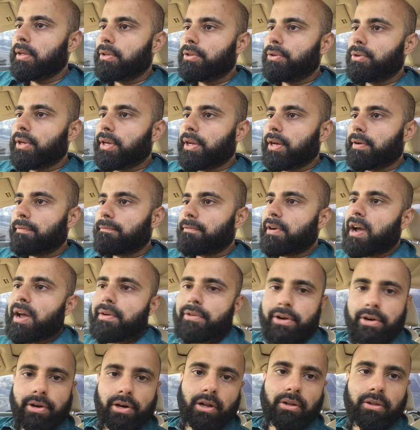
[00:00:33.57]
you get a
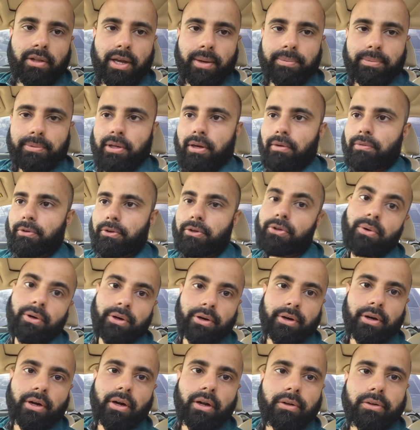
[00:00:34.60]
$500 laptop for
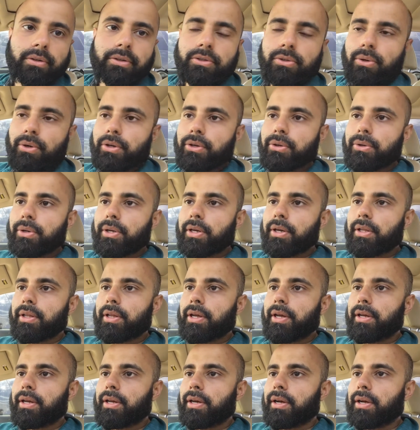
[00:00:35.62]
$200, or you get
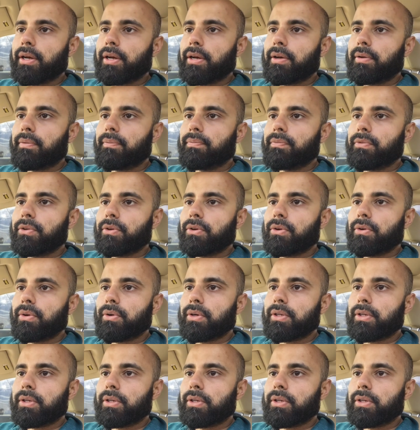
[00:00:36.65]
like, you